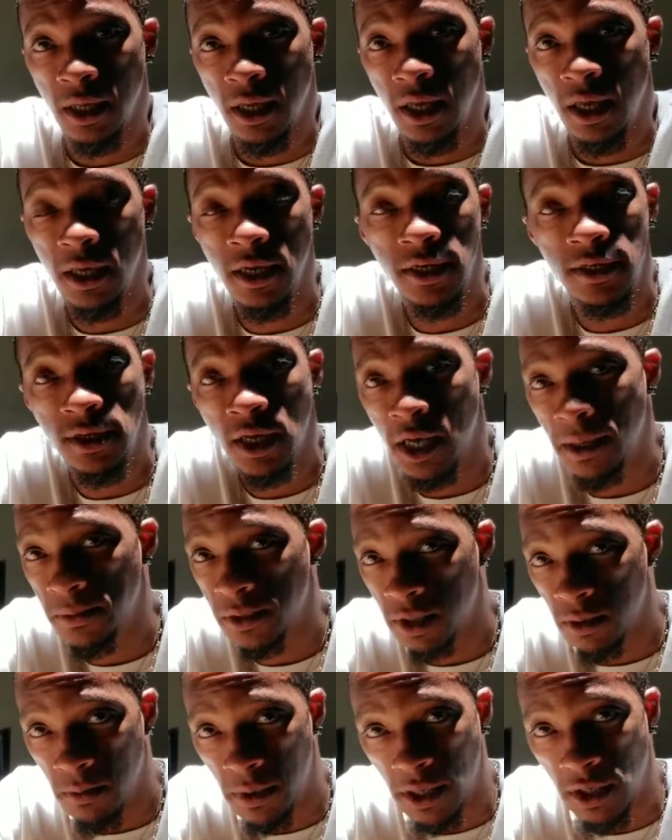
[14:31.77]
Anytime
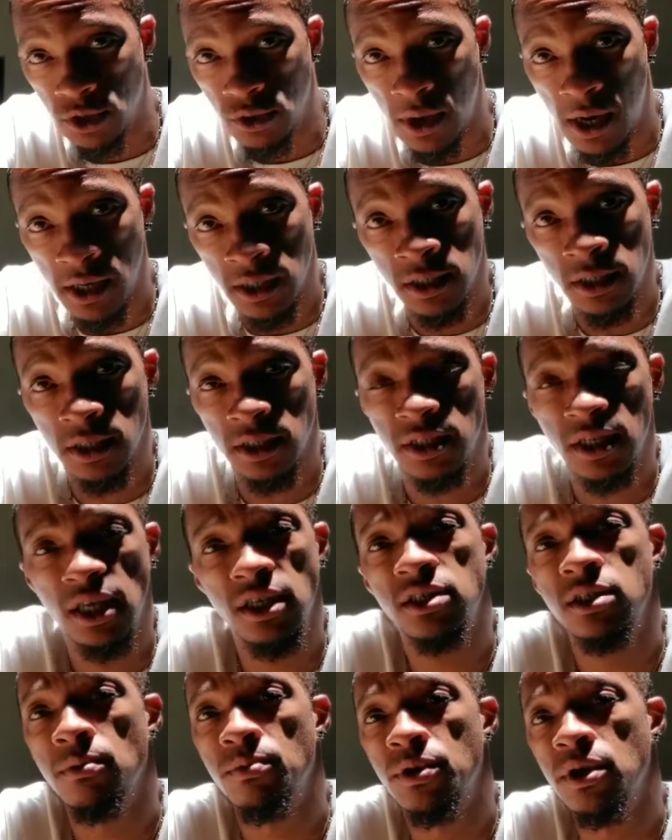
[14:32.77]
somebody tries to say
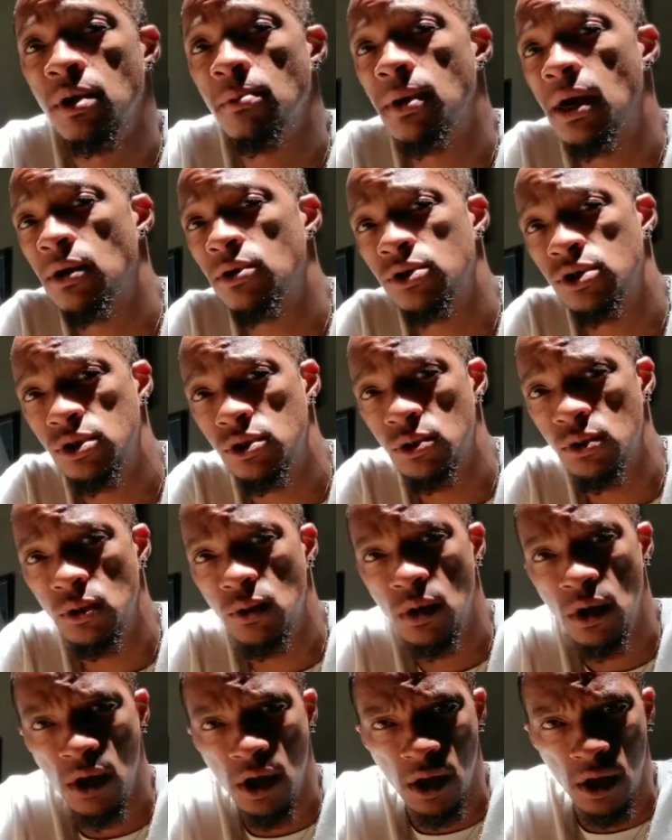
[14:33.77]
something about you,
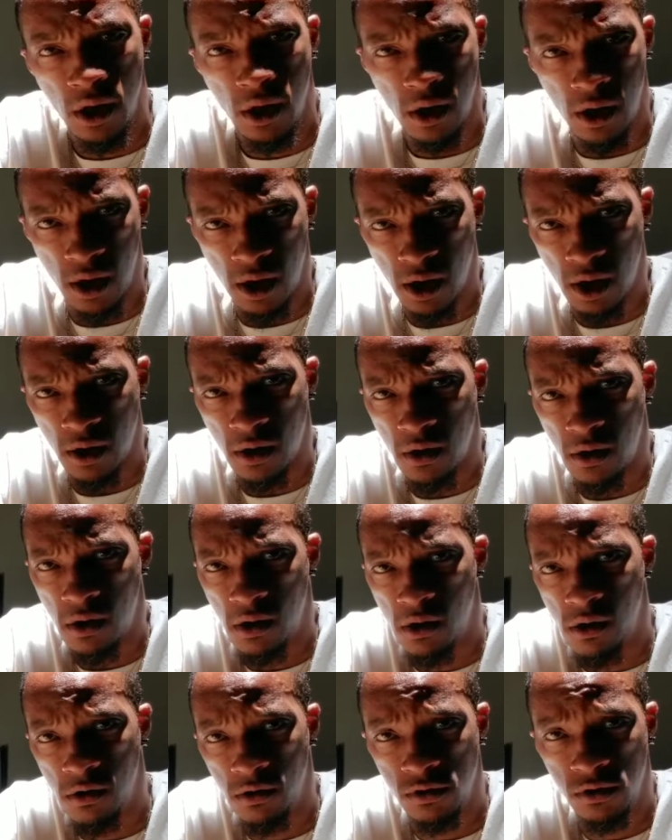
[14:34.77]

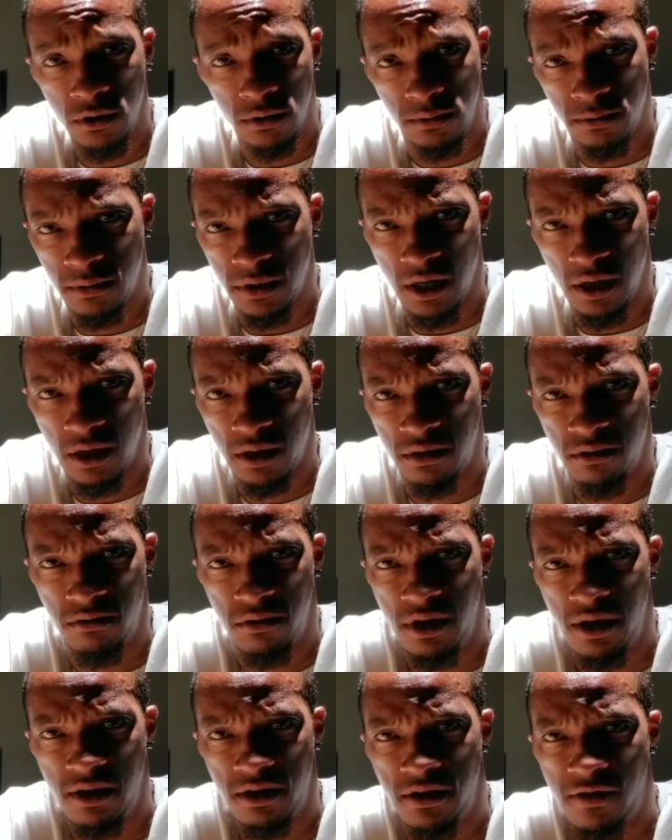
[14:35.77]

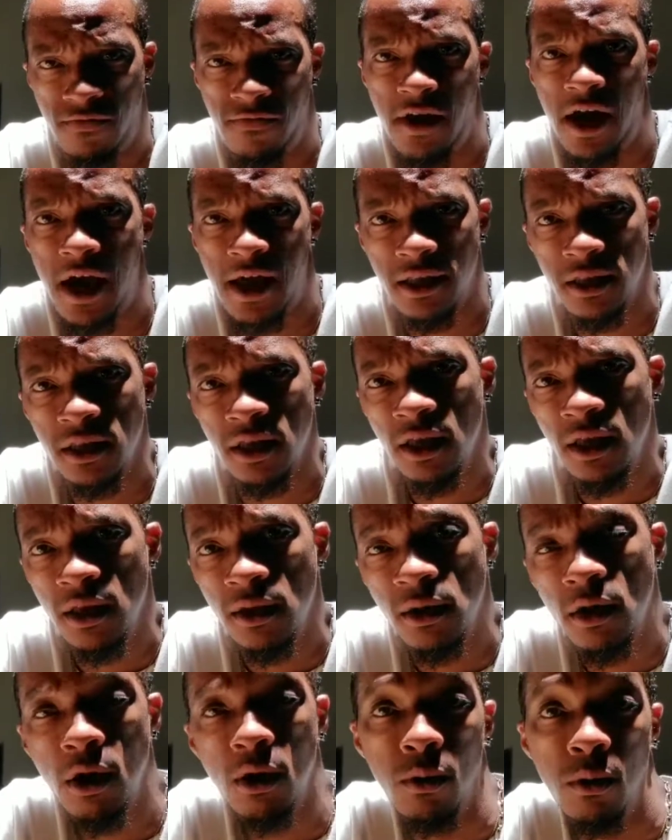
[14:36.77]
you're fat.
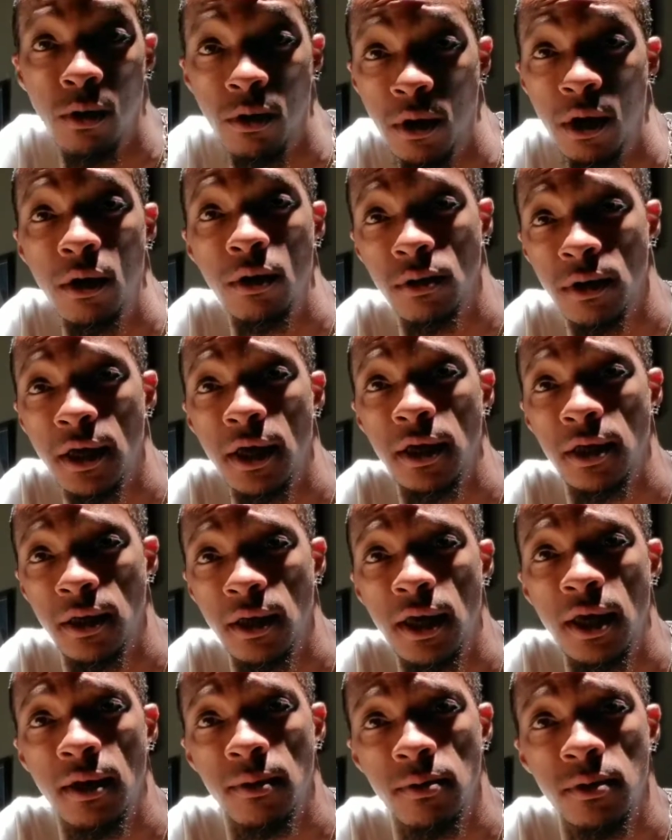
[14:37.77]
Oh, well, okay,
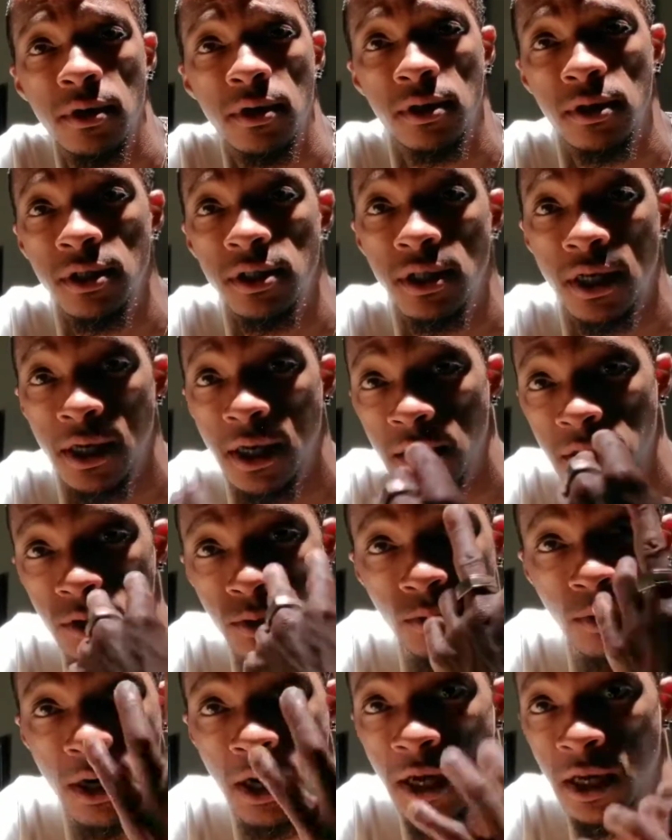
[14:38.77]
yeah, well, at least I got
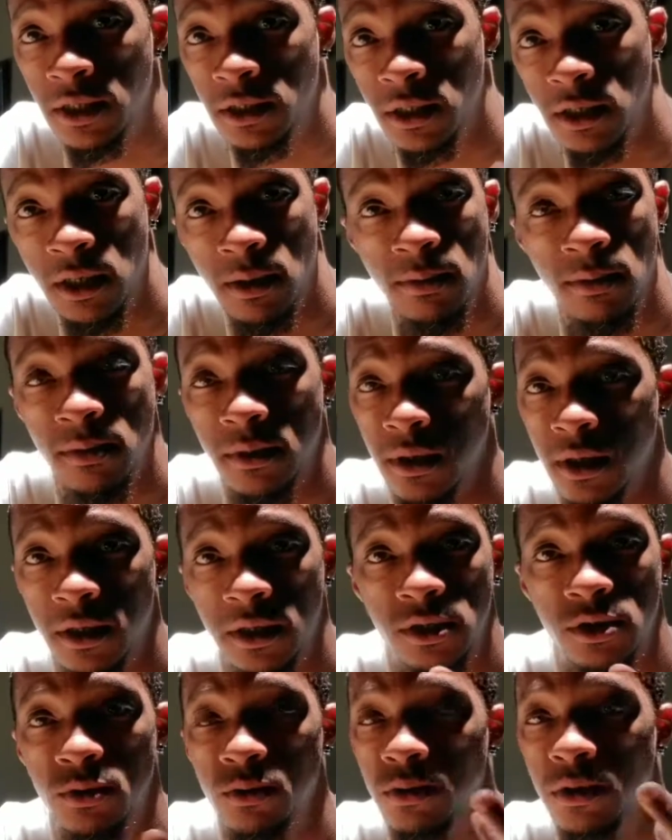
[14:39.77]
2 eyes and I'm
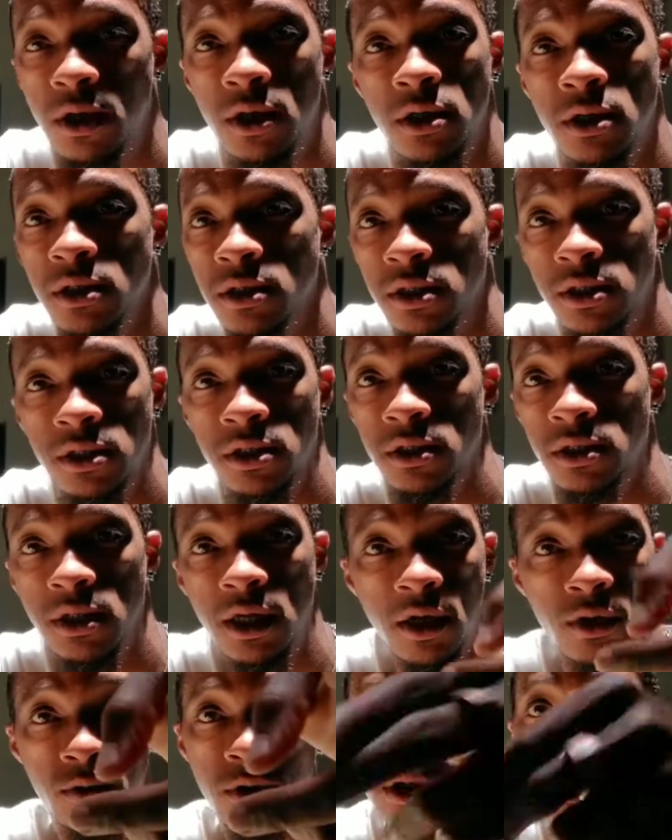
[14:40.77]
2 lungs and I
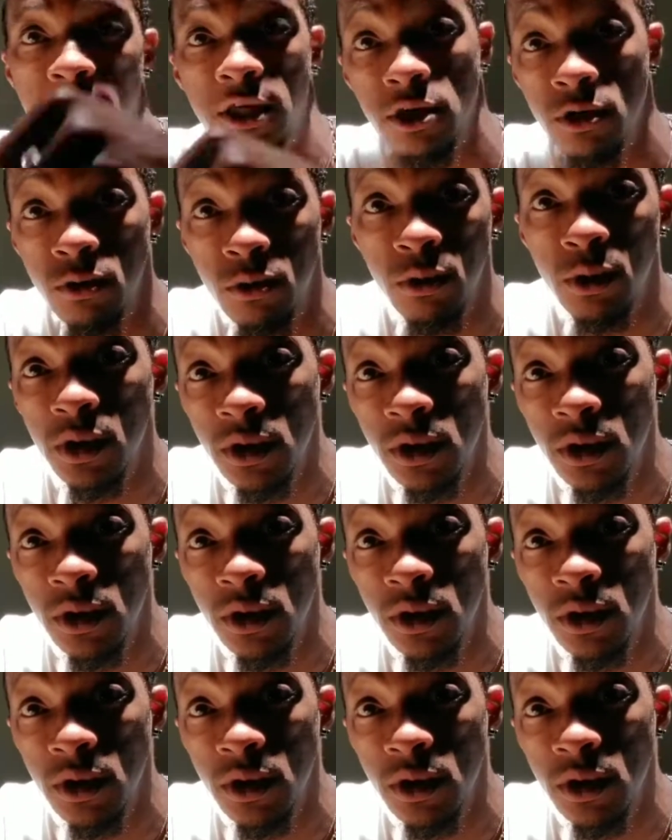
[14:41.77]
don't look like you.